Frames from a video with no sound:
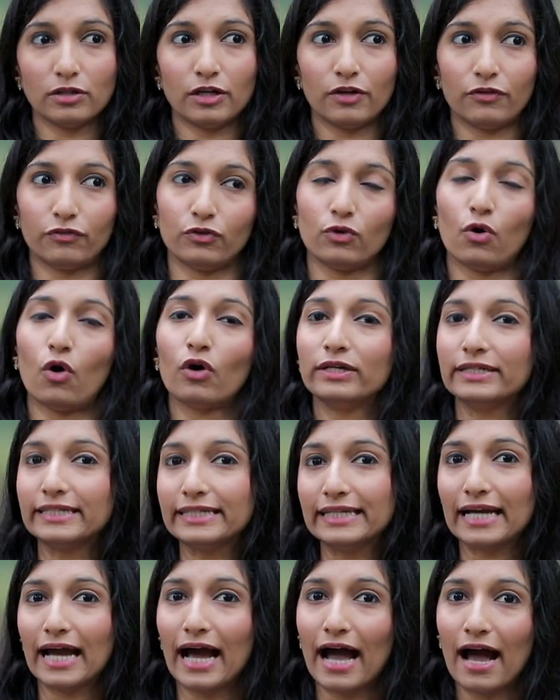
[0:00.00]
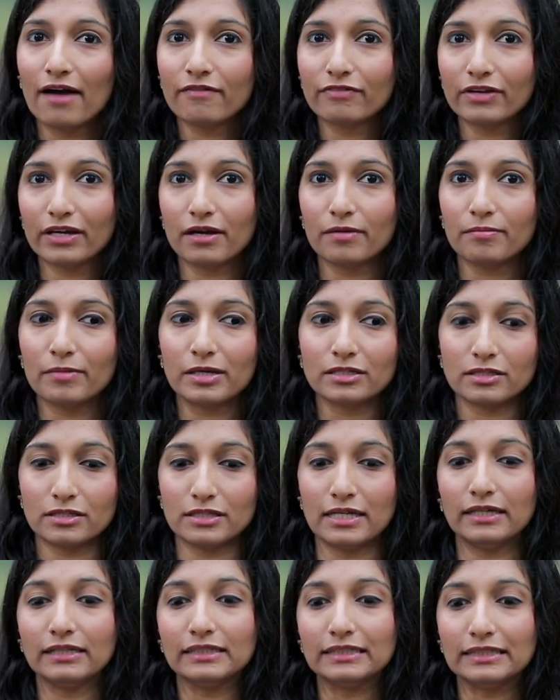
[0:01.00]
If you already have A M S,
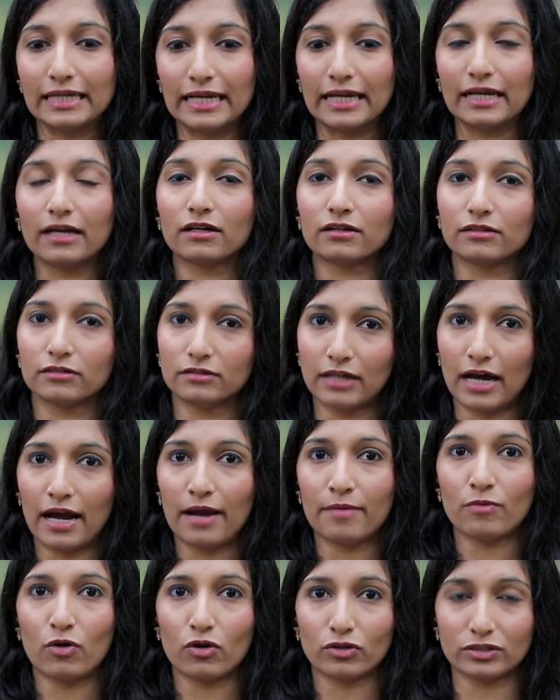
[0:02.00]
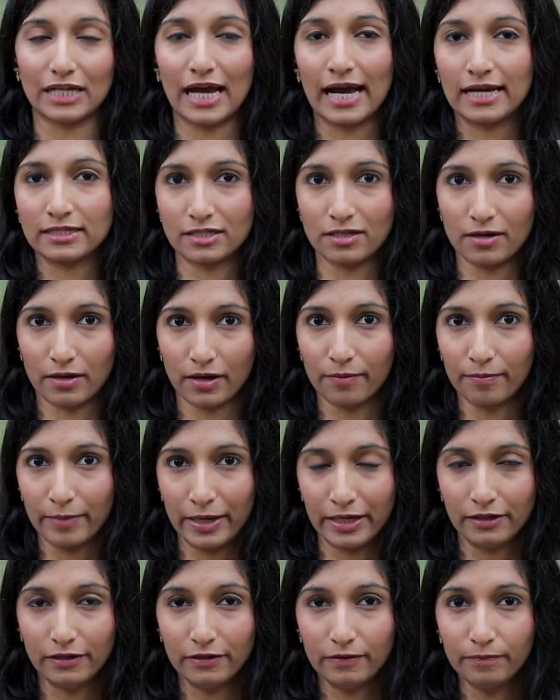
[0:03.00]
then take Diamox as
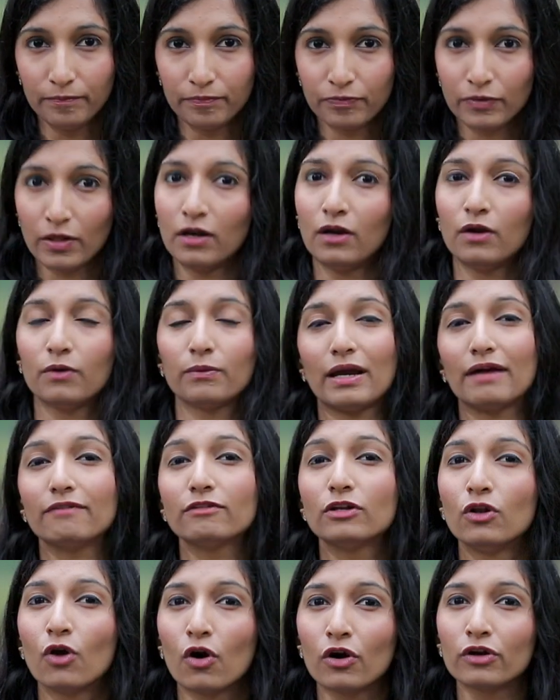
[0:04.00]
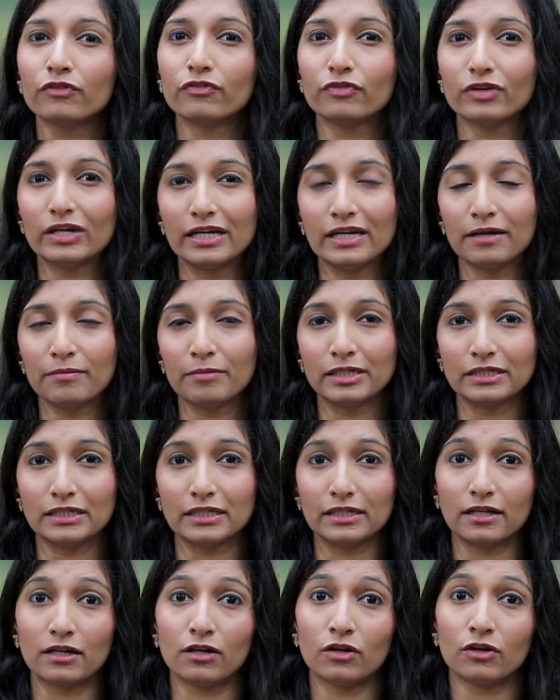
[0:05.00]
recommended. We have a lot of reading
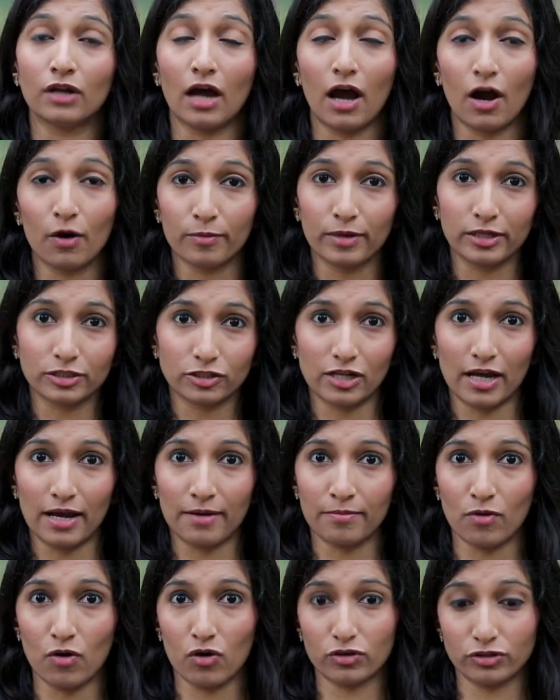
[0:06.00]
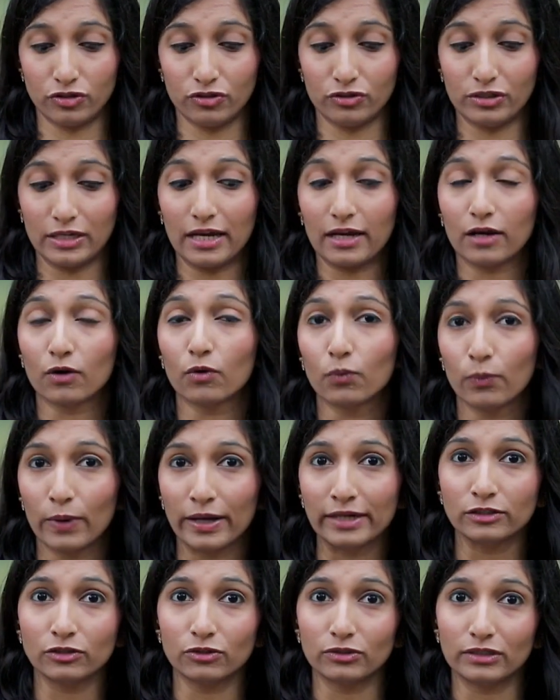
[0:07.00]
material on how much Diamox to take,
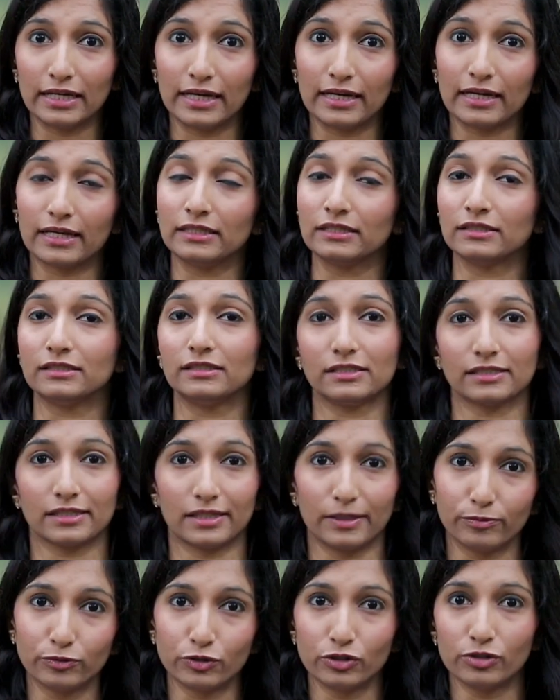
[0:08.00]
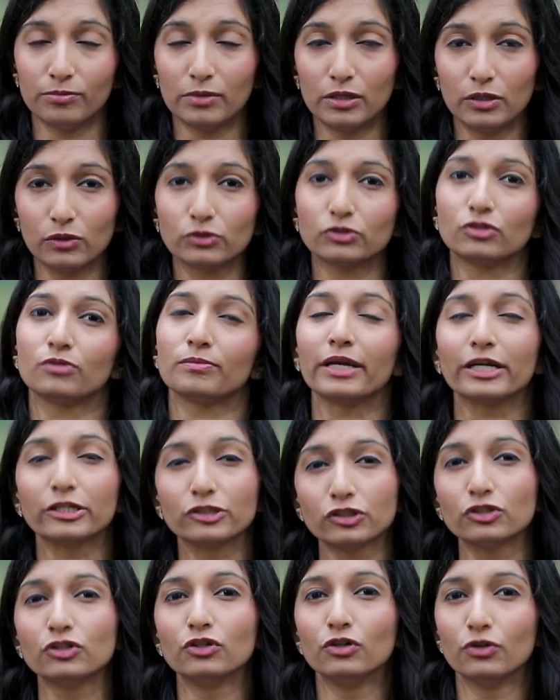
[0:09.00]
when to take in the description below, so make
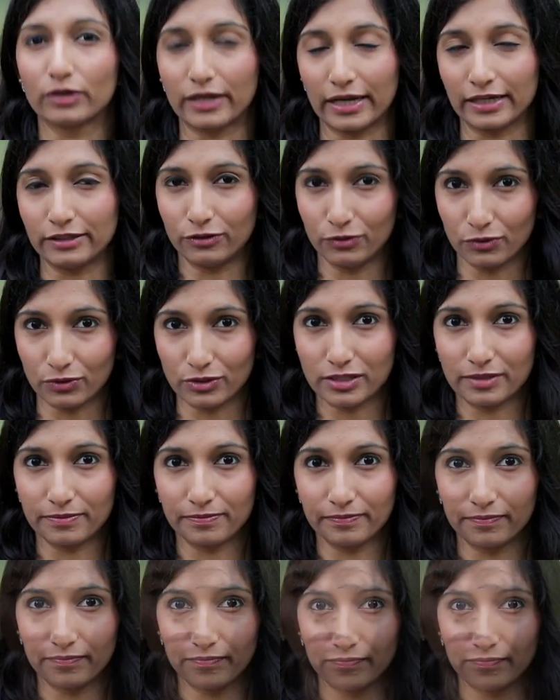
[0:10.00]
sure you look at those.